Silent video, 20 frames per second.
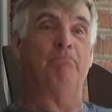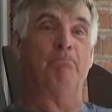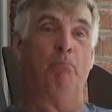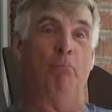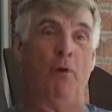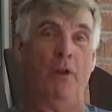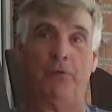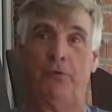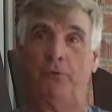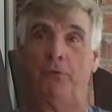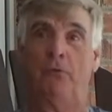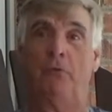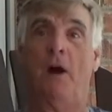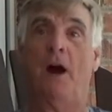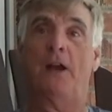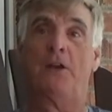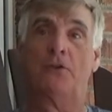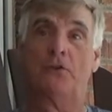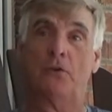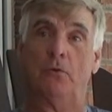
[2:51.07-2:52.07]
went through
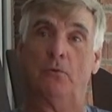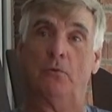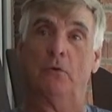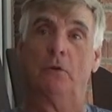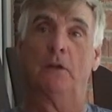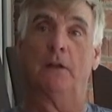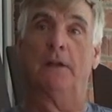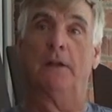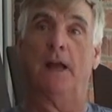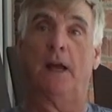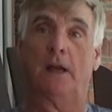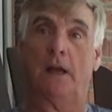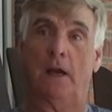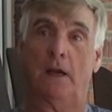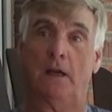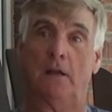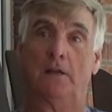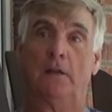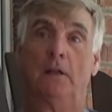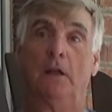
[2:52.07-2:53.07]
high school and that
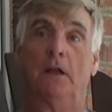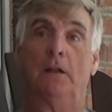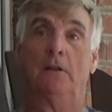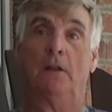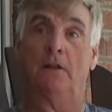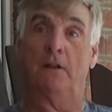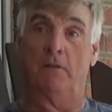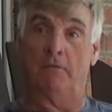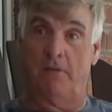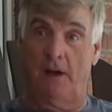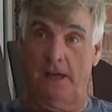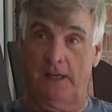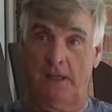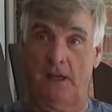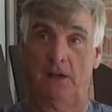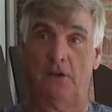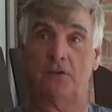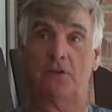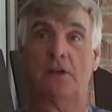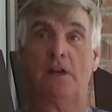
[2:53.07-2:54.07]
kind of thing, then the
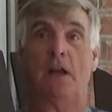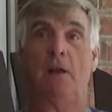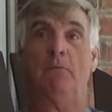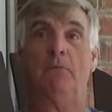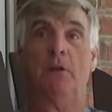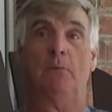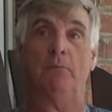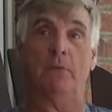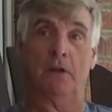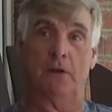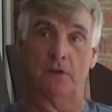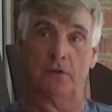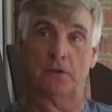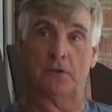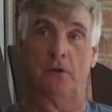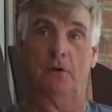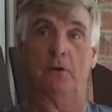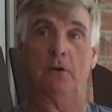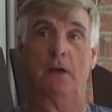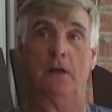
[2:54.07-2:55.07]
Vikings came to
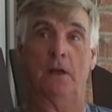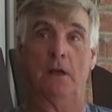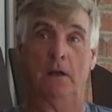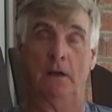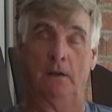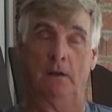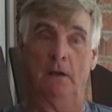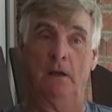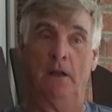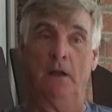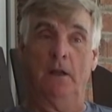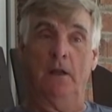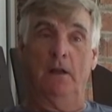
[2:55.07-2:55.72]
Minnesota, and